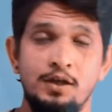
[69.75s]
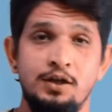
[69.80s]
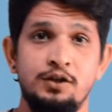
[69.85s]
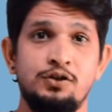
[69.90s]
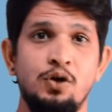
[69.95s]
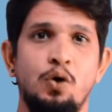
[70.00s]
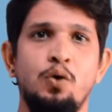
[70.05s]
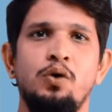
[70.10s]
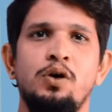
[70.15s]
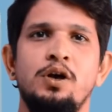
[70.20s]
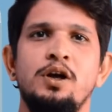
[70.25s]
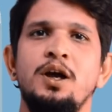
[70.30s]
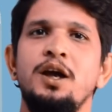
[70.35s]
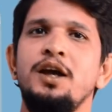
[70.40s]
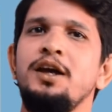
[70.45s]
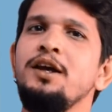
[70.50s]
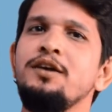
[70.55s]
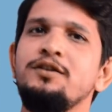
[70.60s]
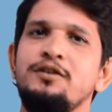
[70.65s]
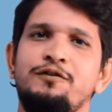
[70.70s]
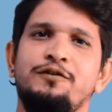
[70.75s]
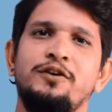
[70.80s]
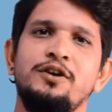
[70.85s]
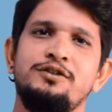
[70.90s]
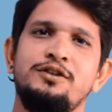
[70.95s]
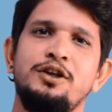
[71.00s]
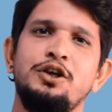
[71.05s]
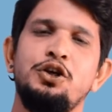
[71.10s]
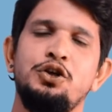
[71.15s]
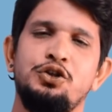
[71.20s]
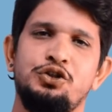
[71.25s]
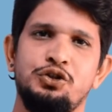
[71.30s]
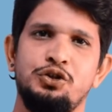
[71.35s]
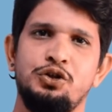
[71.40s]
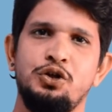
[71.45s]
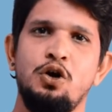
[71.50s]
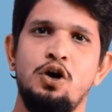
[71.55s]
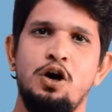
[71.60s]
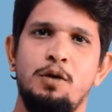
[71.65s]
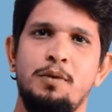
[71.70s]
So, Here's the first thing you
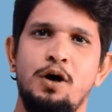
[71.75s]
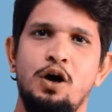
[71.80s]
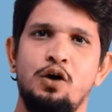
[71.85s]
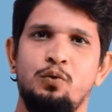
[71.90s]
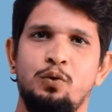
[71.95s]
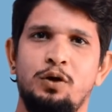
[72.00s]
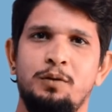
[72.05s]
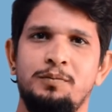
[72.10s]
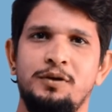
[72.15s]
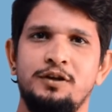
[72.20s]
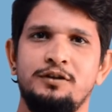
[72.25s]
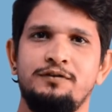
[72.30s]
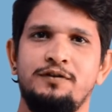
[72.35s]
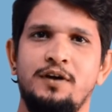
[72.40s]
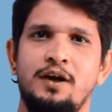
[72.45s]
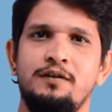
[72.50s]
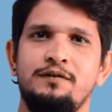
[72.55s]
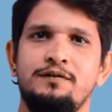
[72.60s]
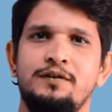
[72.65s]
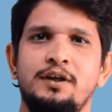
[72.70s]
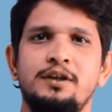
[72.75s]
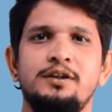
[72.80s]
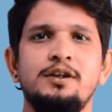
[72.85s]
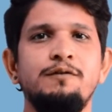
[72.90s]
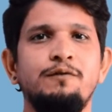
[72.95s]
should know about OnePlus 5T.